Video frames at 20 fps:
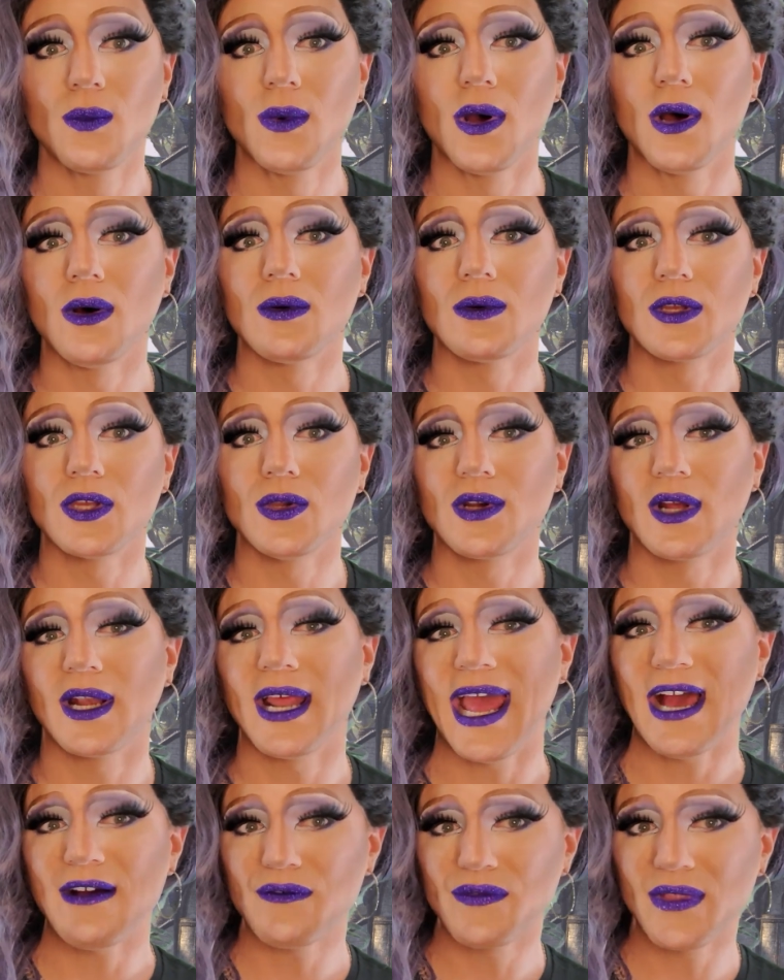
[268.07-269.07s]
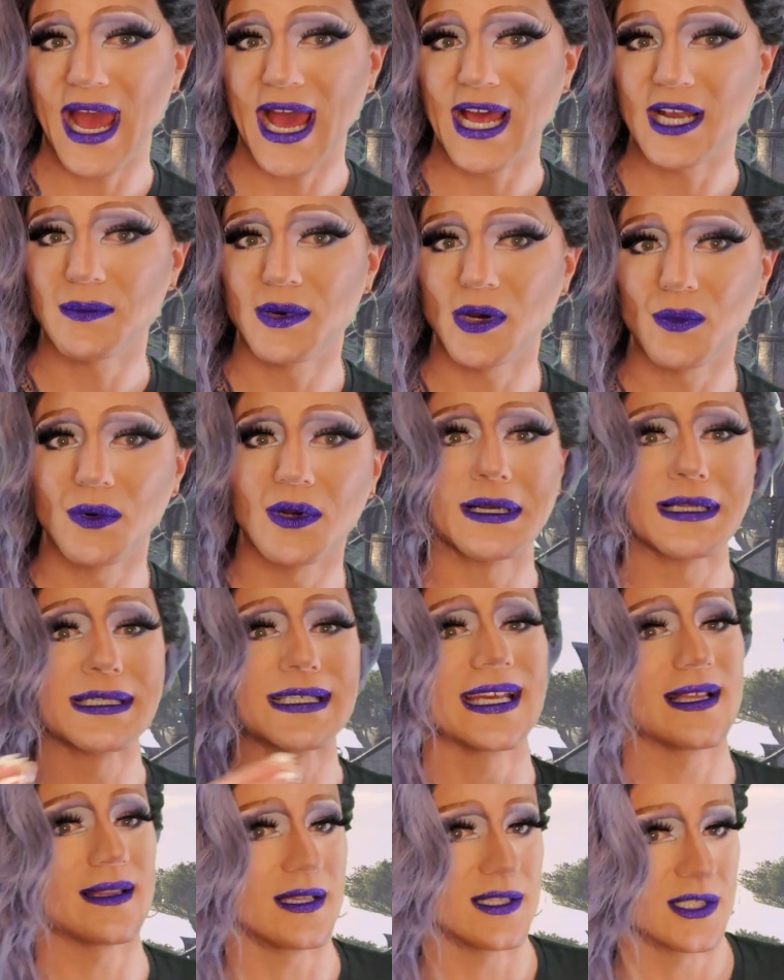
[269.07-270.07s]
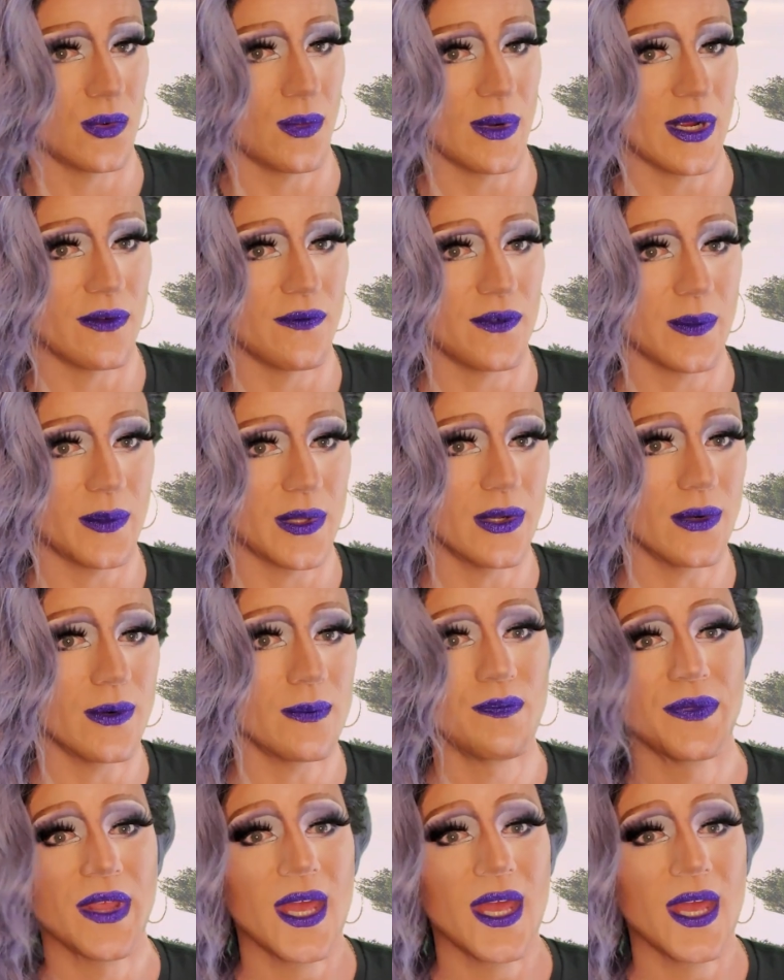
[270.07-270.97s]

Well, you could have that, but we're going to take this away from you.